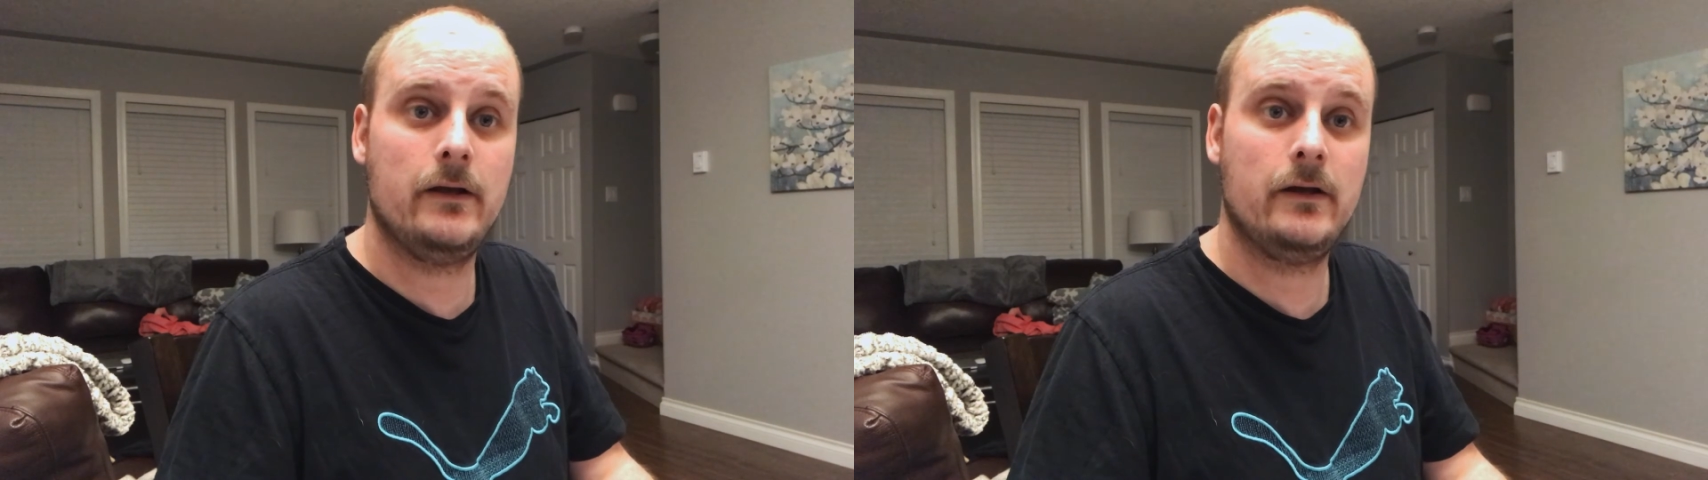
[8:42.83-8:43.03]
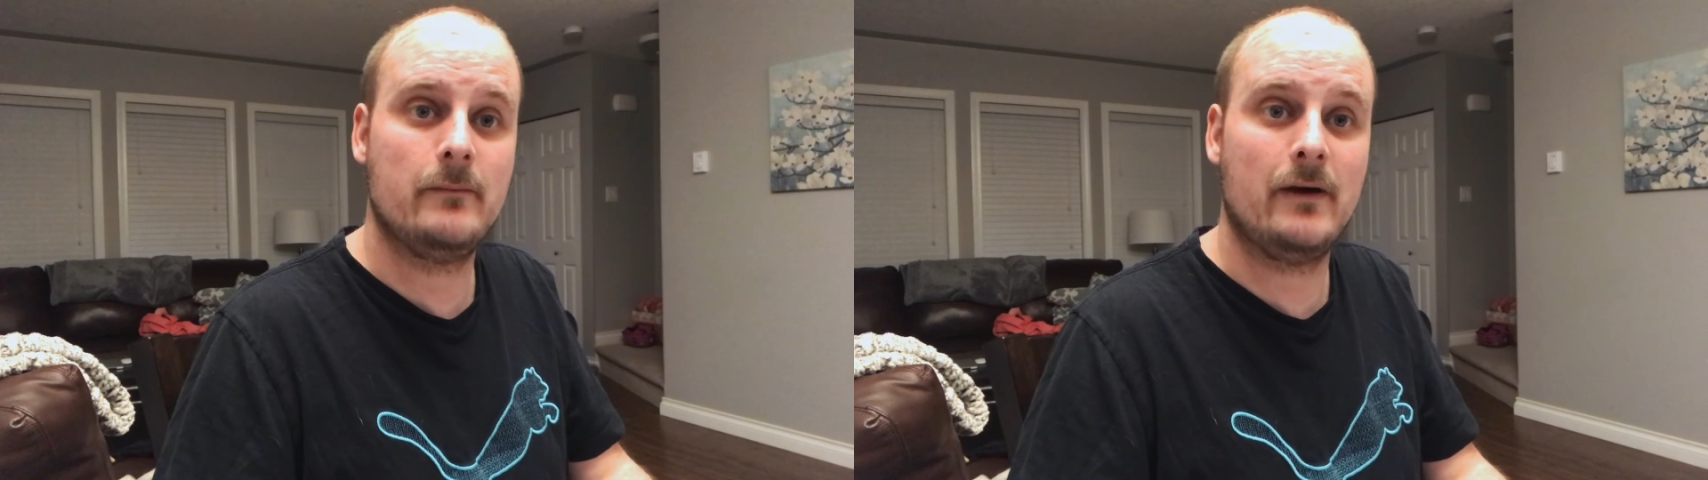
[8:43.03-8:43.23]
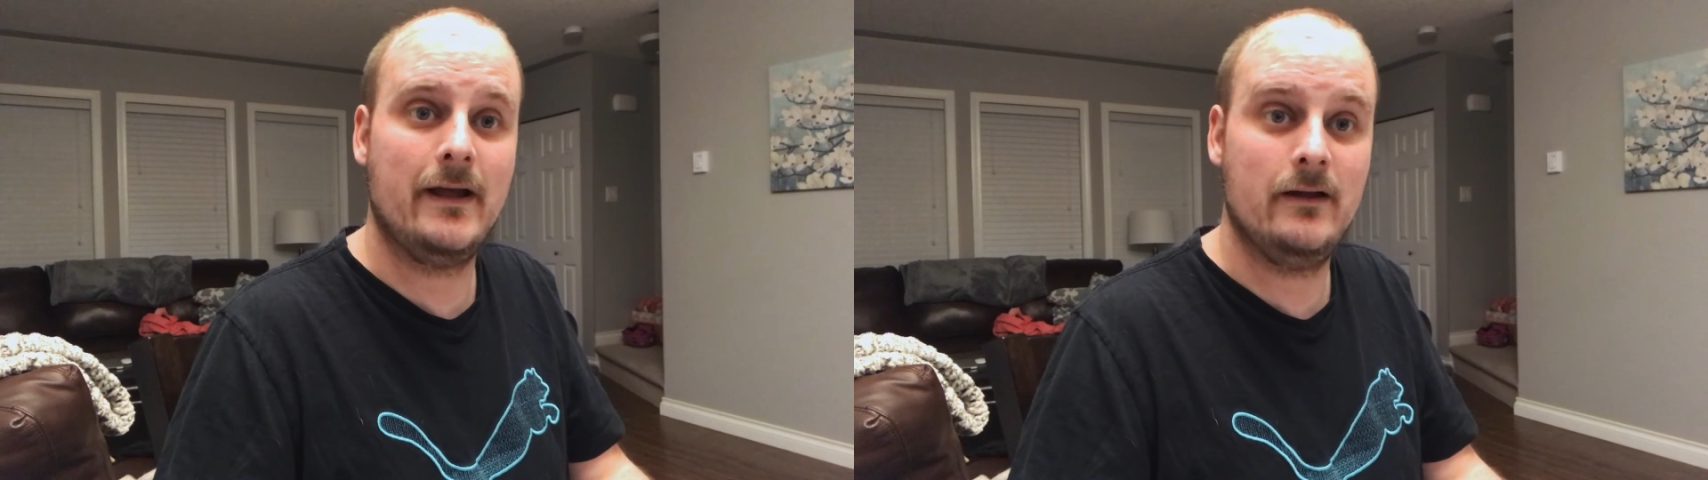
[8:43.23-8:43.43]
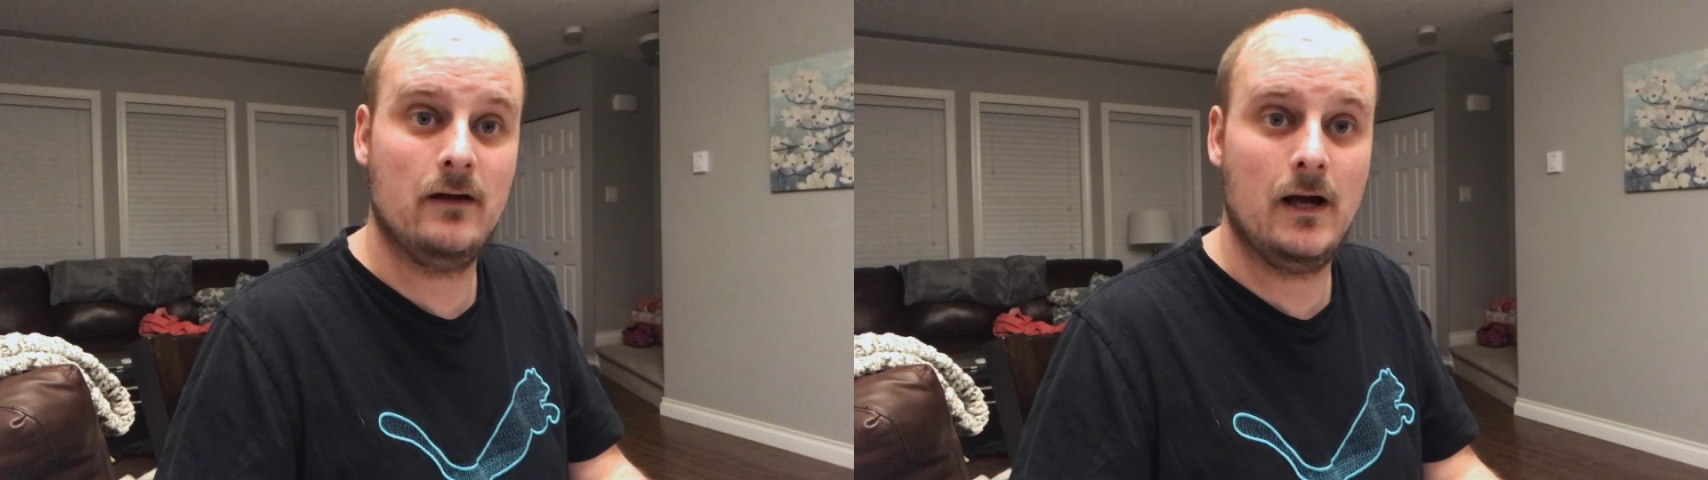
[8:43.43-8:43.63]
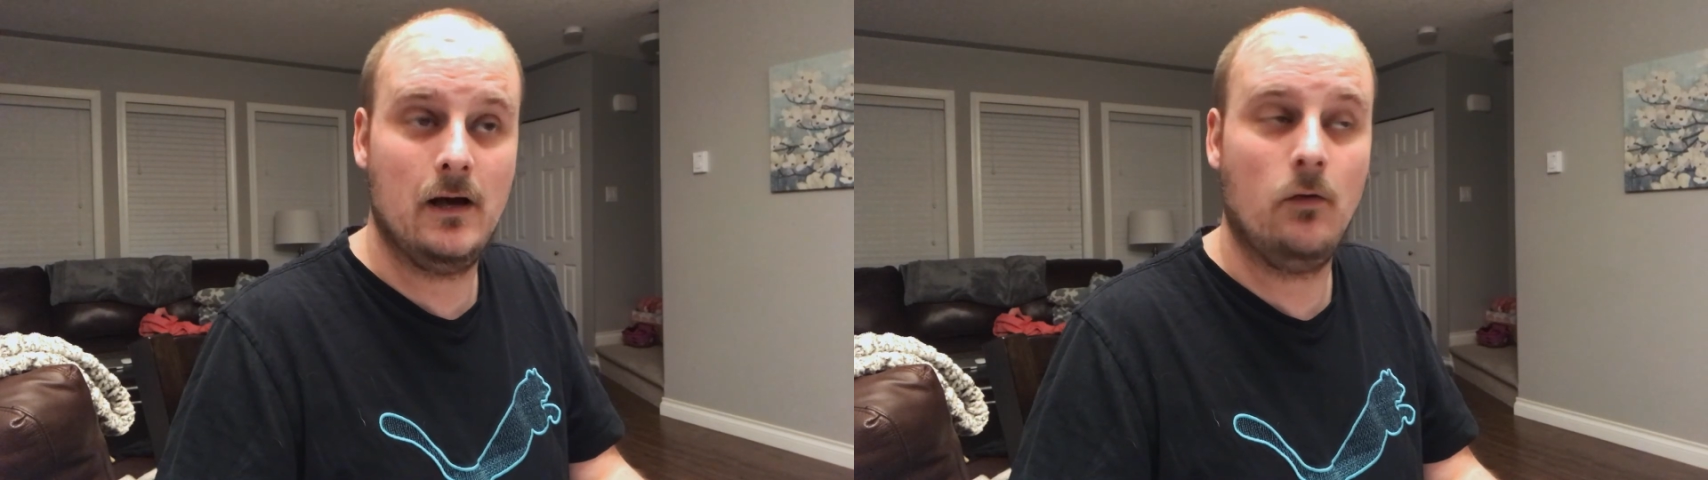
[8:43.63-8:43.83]
You could buy
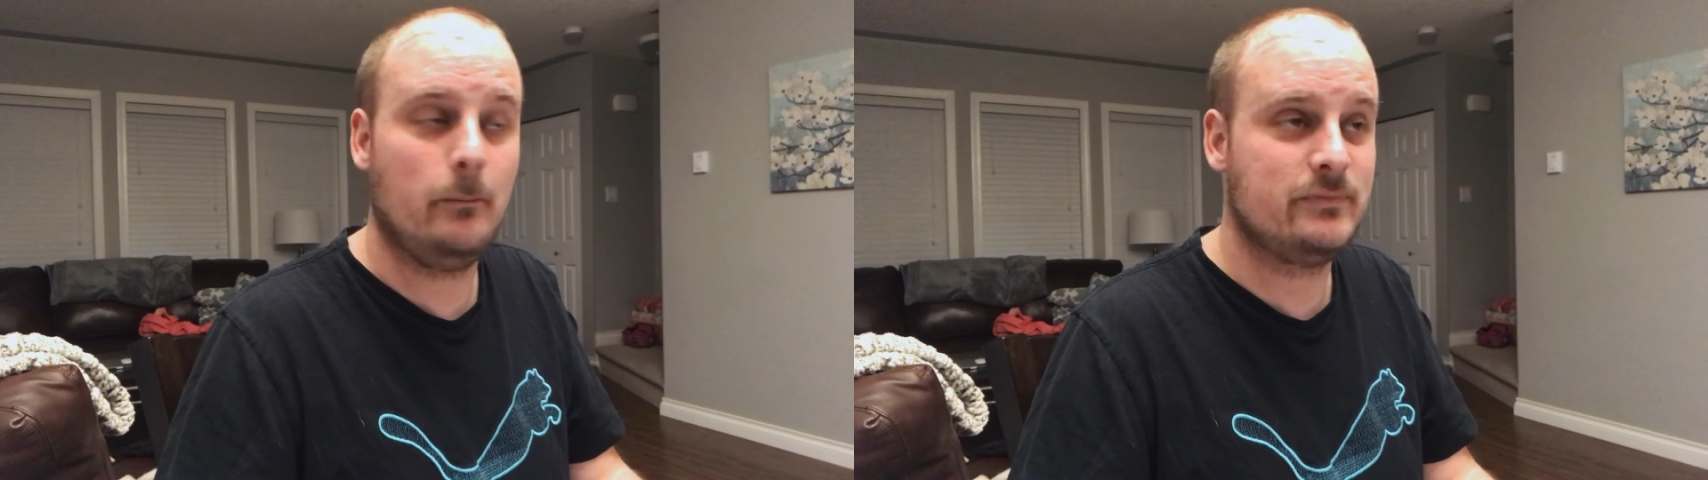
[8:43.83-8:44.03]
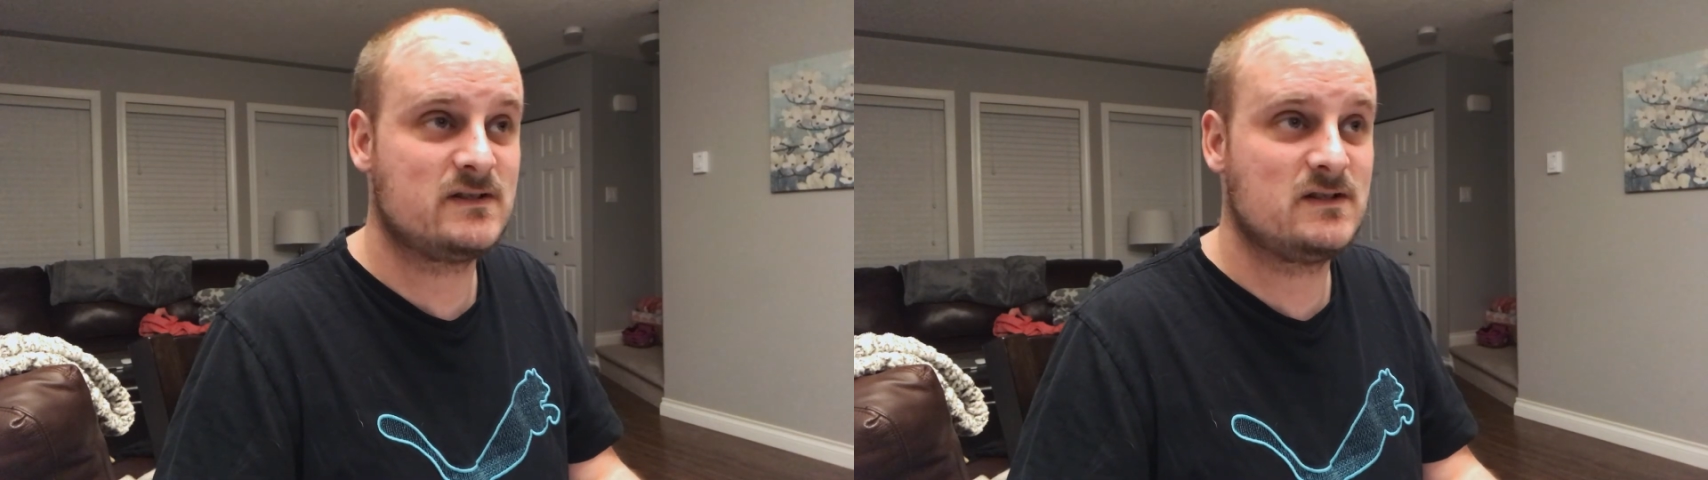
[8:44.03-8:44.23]
Alps